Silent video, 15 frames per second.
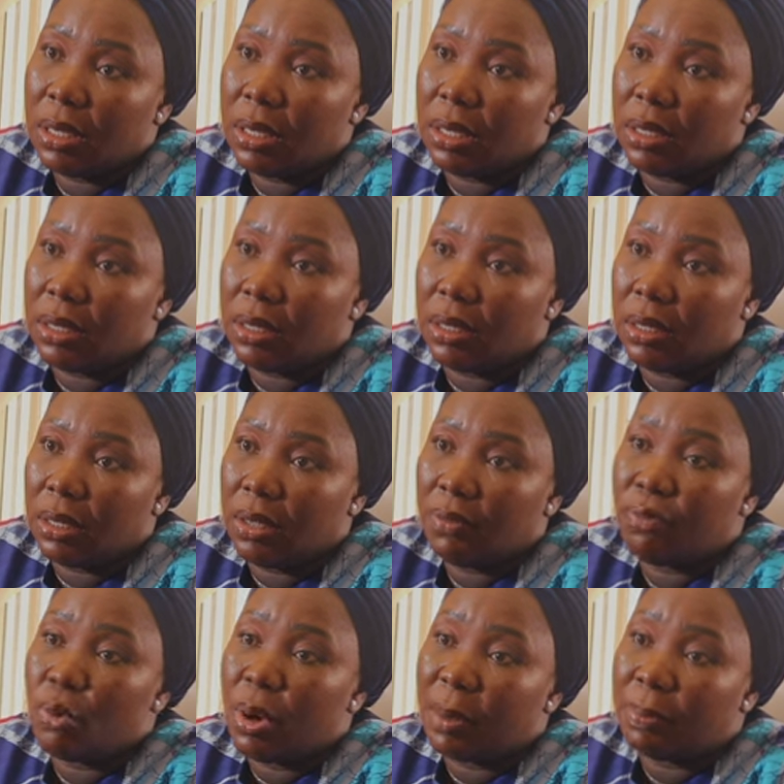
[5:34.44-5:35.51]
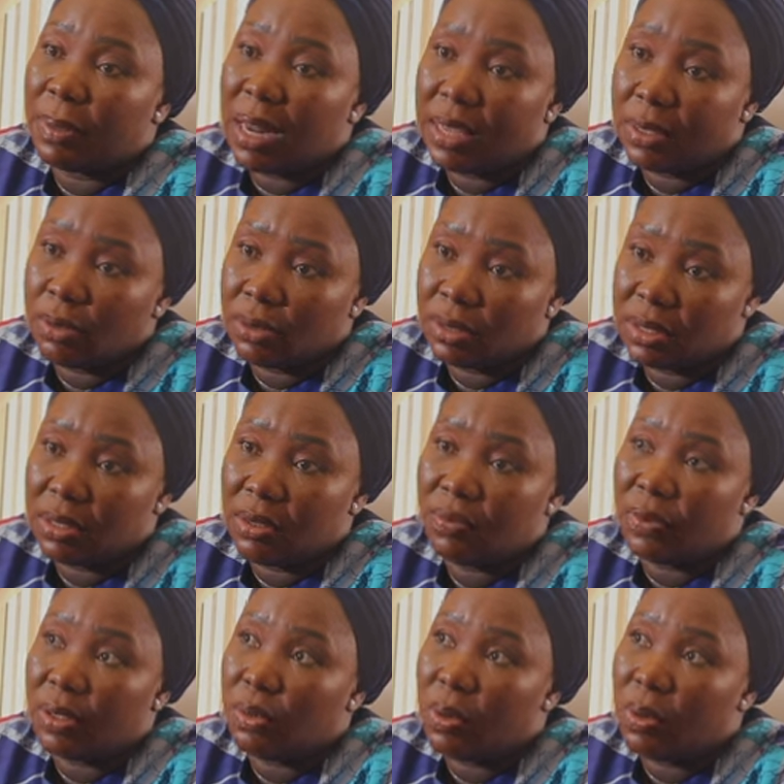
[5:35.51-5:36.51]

and if you apply yourself and you